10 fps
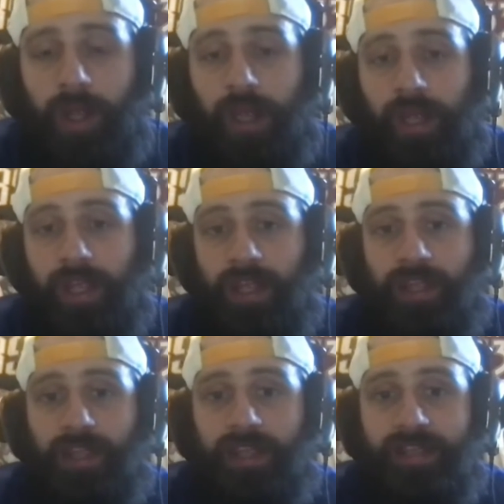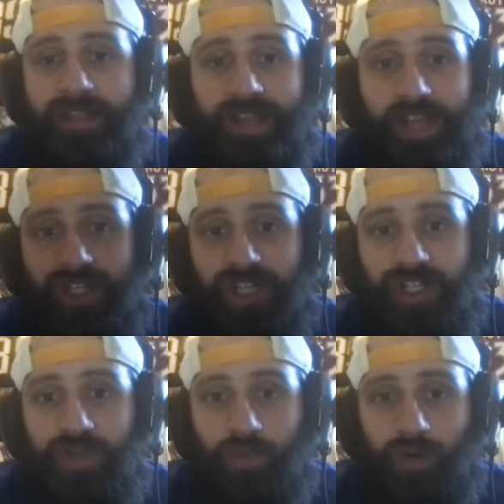His
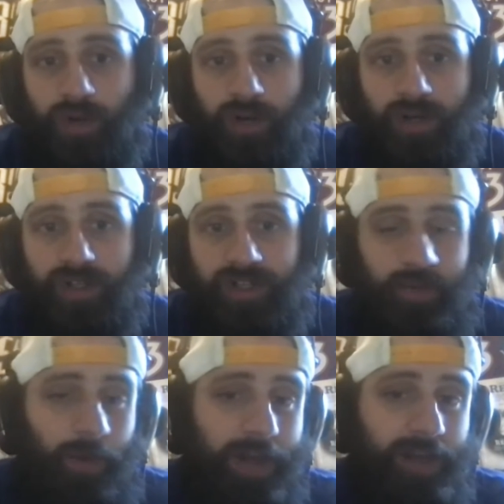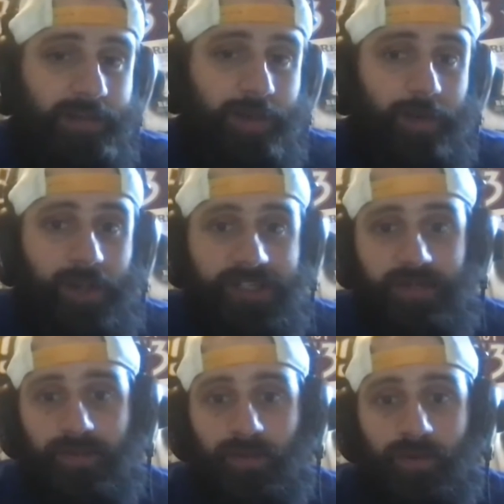intentions were he wanted to be a
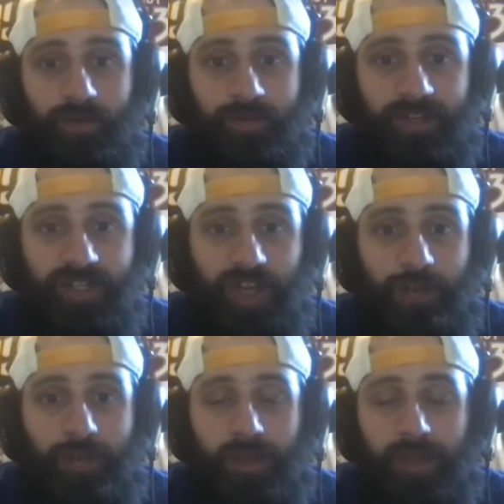Boston Bruin from the jump.